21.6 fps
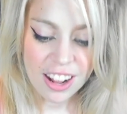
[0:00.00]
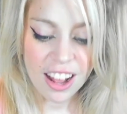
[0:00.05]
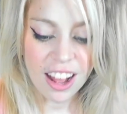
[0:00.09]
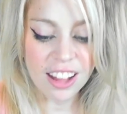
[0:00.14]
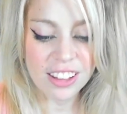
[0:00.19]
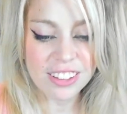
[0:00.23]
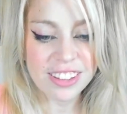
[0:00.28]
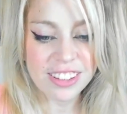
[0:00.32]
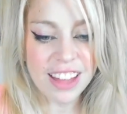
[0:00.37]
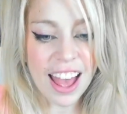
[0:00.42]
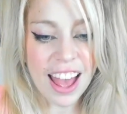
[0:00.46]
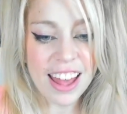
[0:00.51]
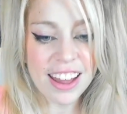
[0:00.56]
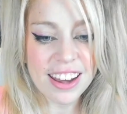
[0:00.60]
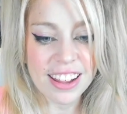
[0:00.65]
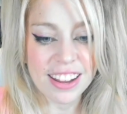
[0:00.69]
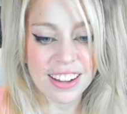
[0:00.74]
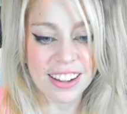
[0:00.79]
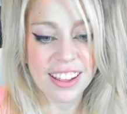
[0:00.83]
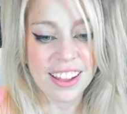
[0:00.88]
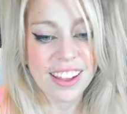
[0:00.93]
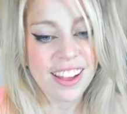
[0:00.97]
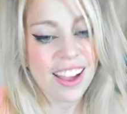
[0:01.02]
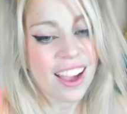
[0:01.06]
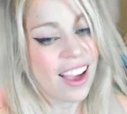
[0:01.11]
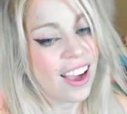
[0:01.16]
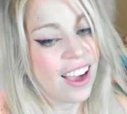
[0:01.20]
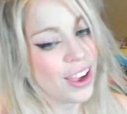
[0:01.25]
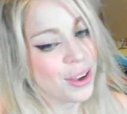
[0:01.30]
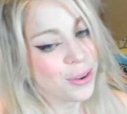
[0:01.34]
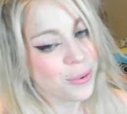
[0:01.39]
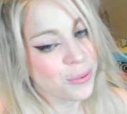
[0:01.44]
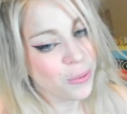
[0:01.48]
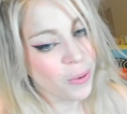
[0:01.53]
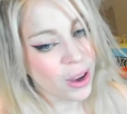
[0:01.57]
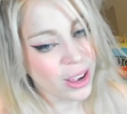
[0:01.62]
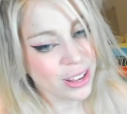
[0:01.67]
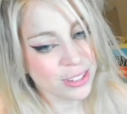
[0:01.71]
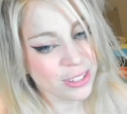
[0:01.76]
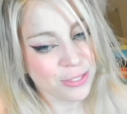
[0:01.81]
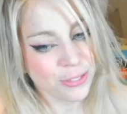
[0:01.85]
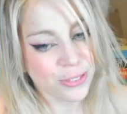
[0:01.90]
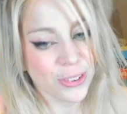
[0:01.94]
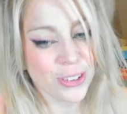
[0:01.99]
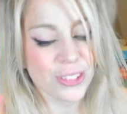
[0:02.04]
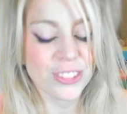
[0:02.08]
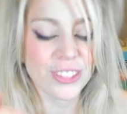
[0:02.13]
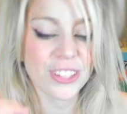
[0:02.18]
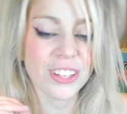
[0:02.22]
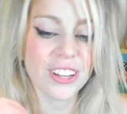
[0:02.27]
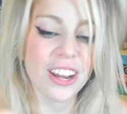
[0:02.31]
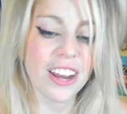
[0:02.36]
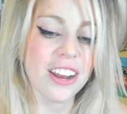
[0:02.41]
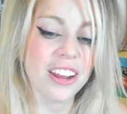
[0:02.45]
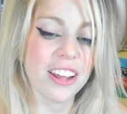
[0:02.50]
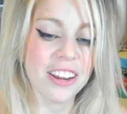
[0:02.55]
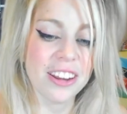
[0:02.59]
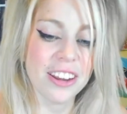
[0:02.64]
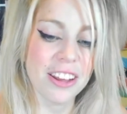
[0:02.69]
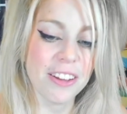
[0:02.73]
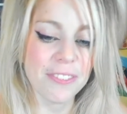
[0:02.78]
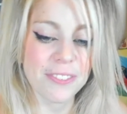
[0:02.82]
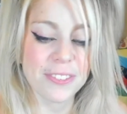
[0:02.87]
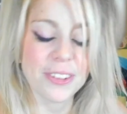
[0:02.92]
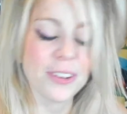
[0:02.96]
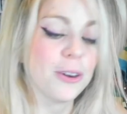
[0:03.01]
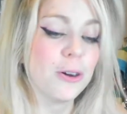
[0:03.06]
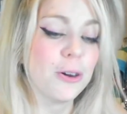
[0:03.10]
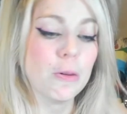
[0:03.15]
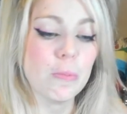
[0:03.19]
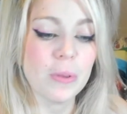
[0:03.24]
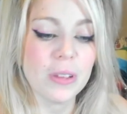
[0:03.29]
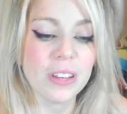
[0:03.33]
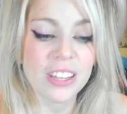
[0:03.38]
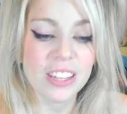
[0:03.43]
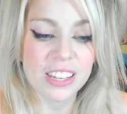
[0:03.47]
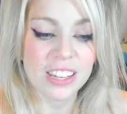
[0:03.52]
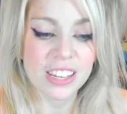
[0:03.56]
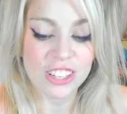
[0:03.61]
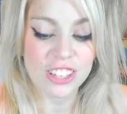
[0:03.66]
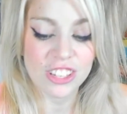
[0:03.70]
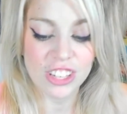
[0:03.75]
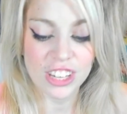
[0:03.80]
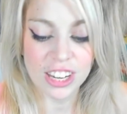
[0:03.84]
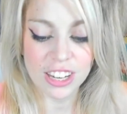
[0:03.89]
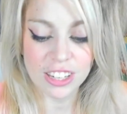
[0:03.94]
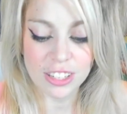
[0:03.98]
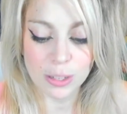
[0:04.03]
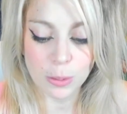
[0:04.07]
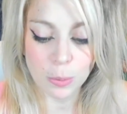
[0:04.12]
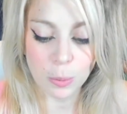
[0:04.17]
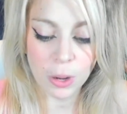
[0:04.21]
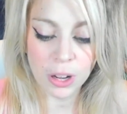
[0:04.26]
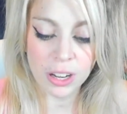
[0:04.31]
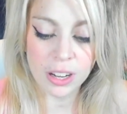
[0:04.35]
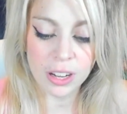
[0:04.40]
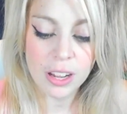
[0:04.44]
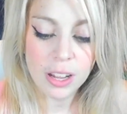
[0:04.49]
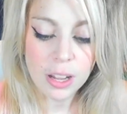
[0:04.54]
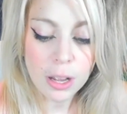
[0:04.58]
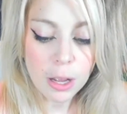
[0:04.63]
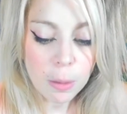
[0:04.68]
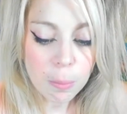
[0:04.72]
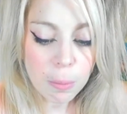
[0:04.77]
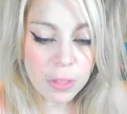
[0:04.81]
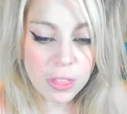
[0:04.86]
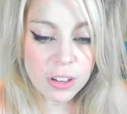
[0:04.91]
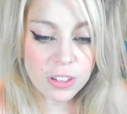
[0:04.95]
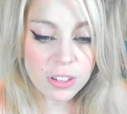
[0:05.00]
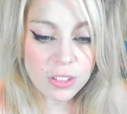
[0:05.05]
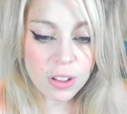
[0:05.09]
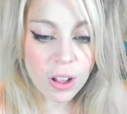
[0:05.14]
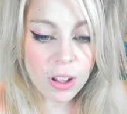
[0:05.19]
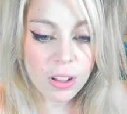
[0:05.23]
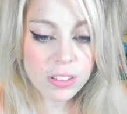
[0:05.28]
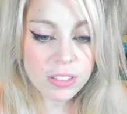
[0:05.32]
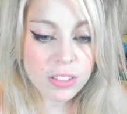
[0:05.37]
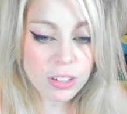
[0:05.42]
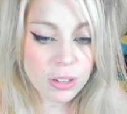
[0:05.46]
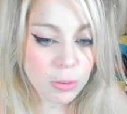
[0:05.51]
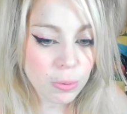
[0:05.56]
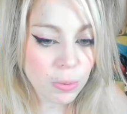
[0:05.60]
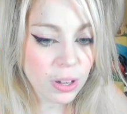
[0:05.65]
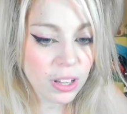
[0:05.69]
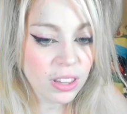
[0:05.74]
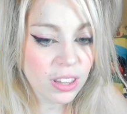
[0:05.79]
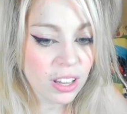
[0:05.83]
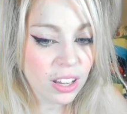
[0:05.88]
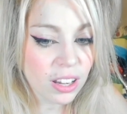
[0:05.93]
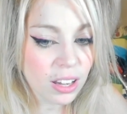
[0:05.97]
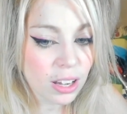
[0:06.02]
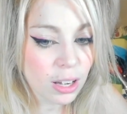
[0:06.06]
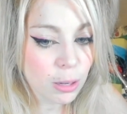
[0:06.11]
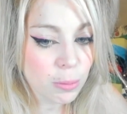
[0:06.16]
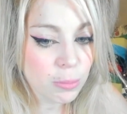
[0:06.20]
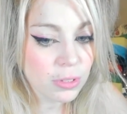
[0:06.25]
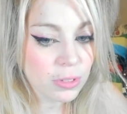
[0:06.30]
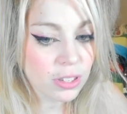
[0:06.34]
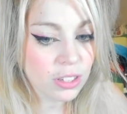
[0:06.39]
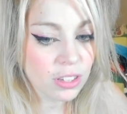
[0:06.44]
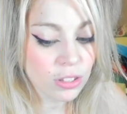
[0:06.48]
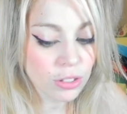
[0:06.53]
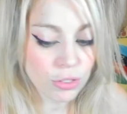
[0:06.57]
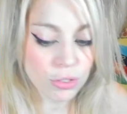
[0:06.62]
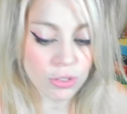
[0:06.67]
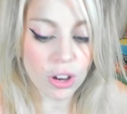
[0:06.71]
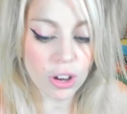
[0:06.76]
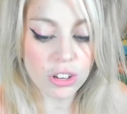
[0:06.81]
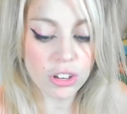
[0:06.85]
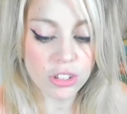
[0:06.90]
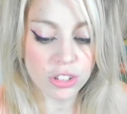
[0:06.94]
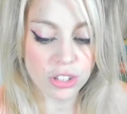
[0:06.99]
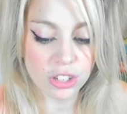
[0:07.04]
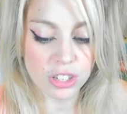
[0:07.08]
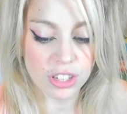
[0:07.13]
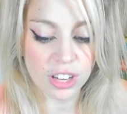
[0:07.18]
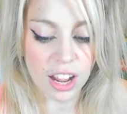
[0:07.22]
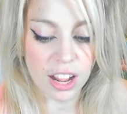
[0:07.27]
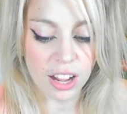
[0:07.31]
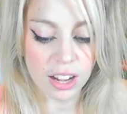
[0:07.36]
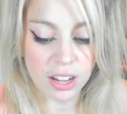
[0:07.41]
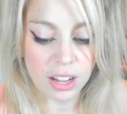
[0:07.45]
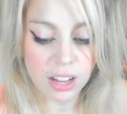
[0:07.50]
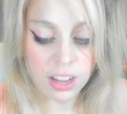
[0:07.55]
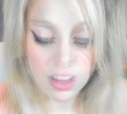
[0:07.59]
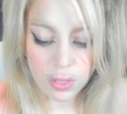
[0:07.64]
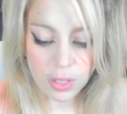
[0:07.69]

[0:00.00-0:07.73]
Aladdin, I was fortunate enough to open an enchanted one, but there's also one that comes in the structure deck.